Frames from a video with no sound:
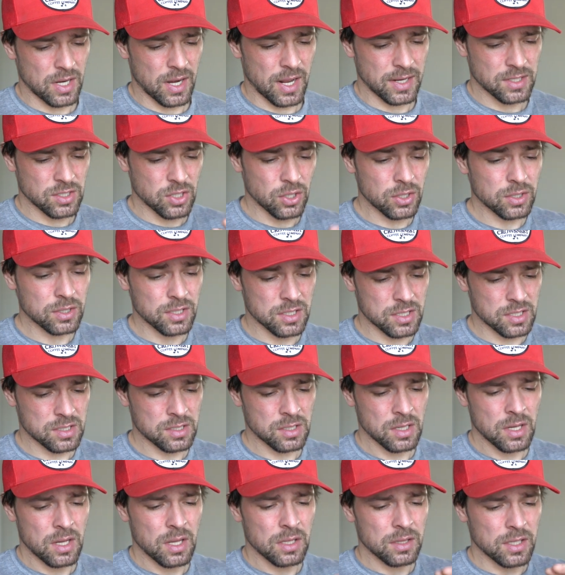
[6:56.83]
And I took
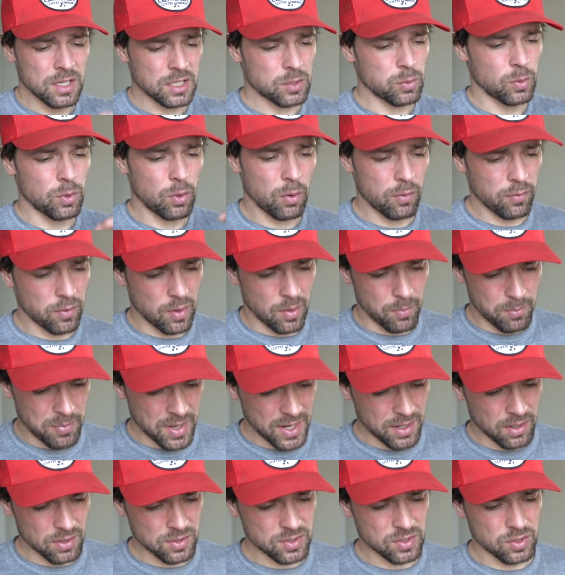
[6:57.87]
this one over a
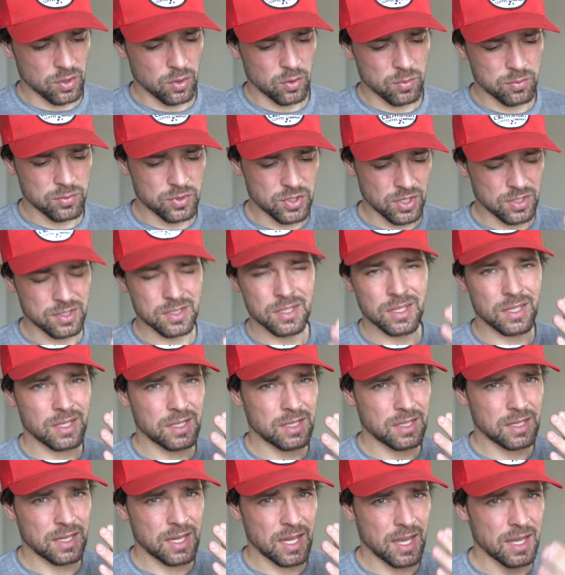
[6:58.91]
bigger zoom just in
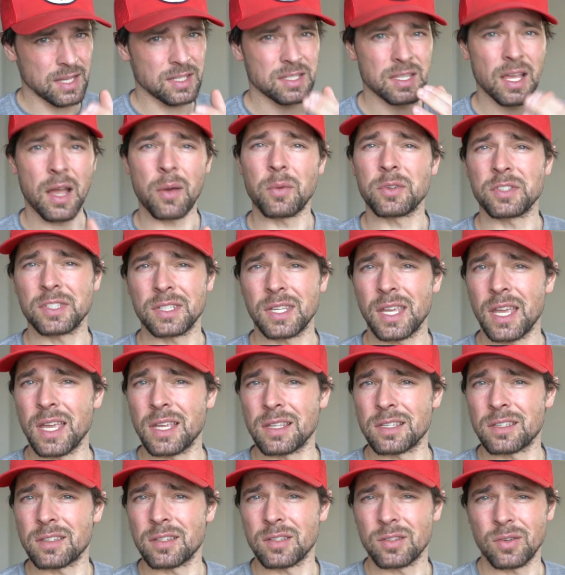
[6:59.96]
case that was the
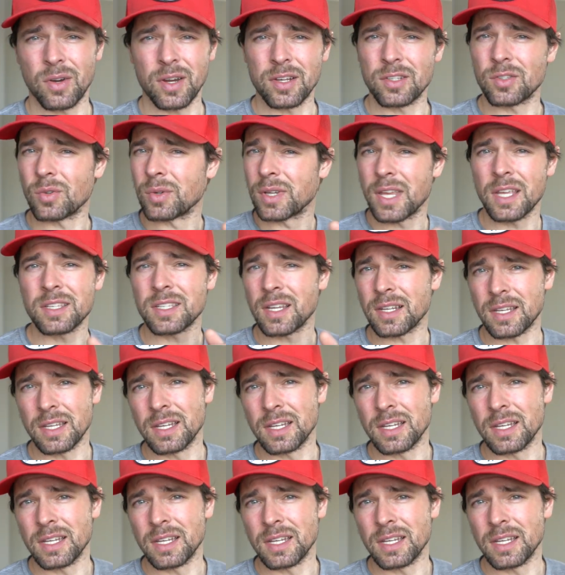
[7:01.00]
case. All right. So in case I